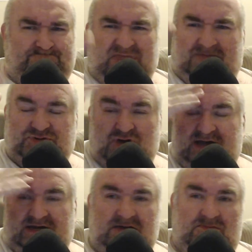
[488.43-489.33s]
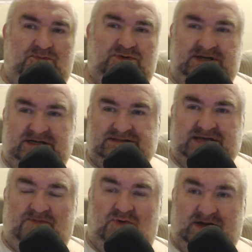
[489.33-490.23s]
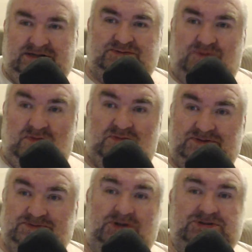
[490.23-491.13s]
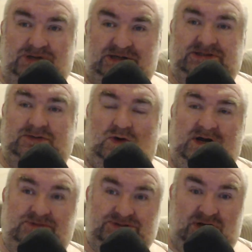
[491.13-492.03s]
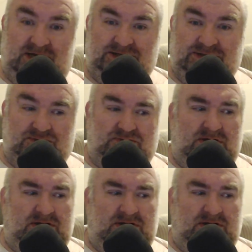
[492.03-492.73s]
I'm trying to come up with an example. I just remember the frustration of what I was trying to do.